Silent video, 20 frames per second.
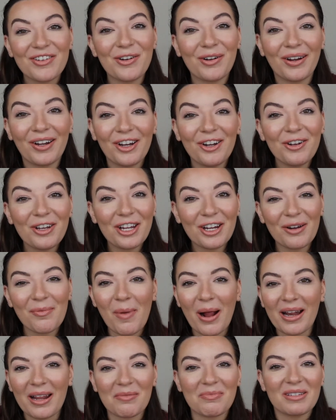if you are new here,
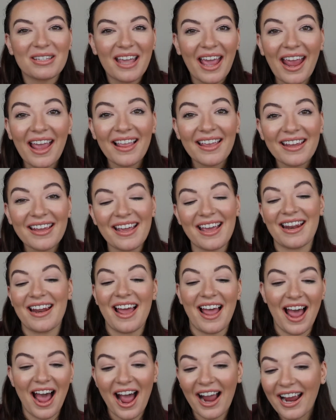my name is Kaylee
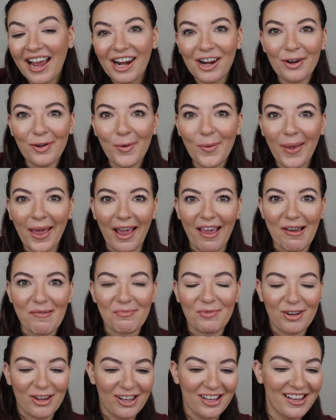and I got a new
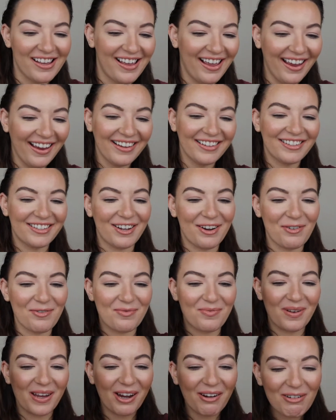camera.
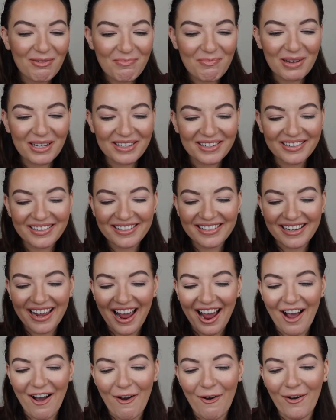So we're in business
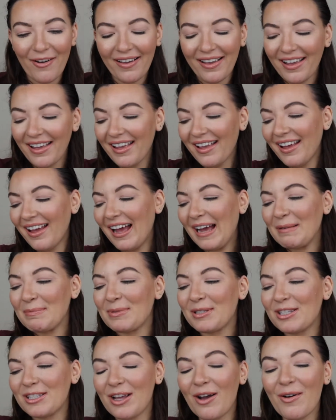now.
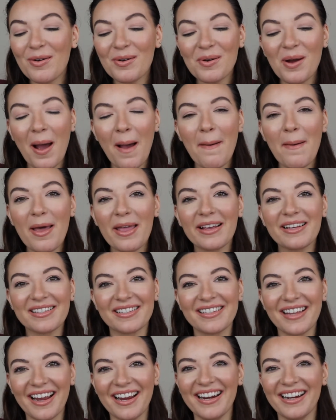I'm so
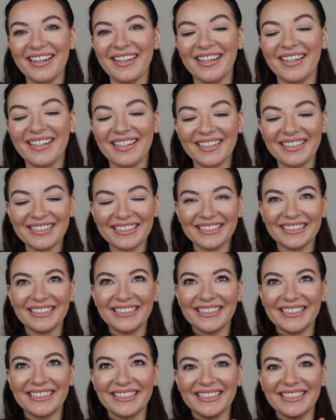excited. Woo!
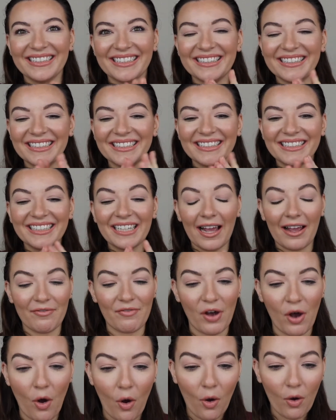I
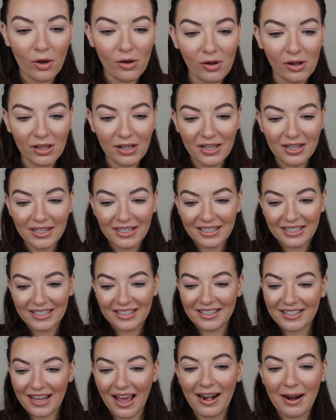have a whole
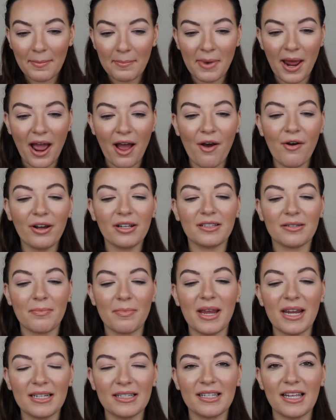setup now. It's
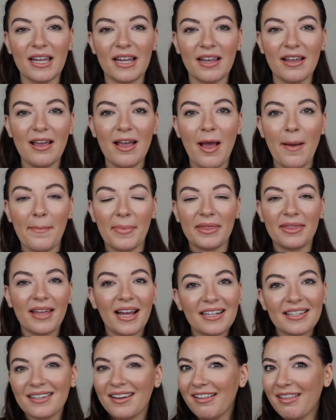amazing, but
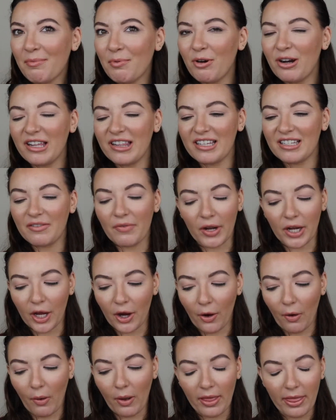that's not the point of this
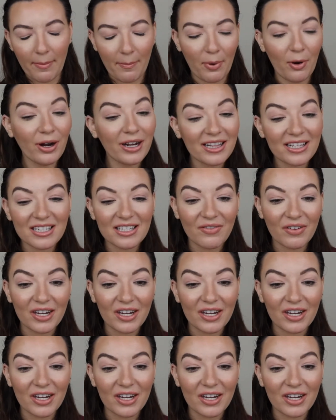video. The point of this